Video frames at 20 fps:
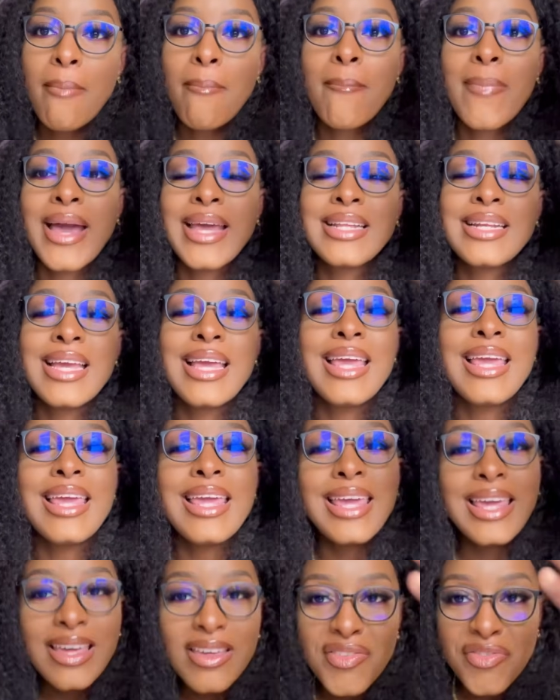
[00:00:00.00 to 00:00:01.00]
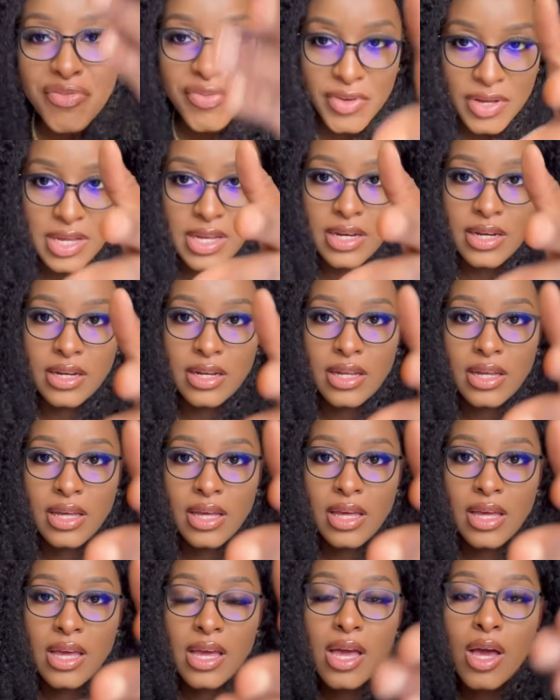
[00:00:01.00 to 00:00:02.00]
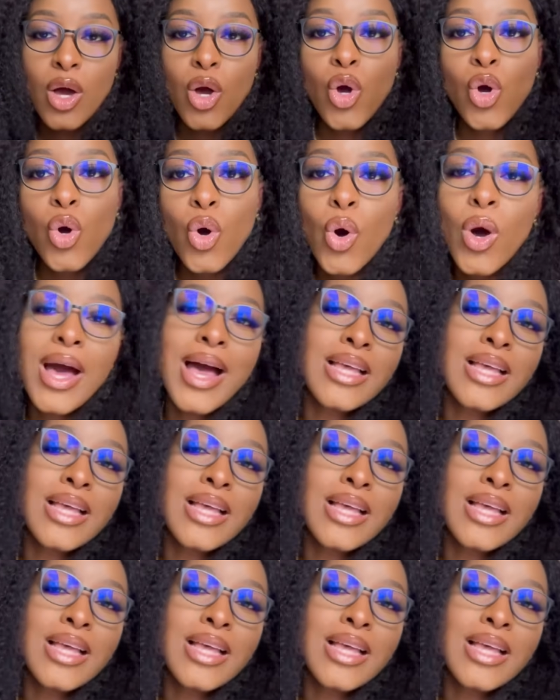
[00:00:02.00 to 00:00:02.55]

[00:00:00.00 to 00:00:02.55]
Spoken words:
might even go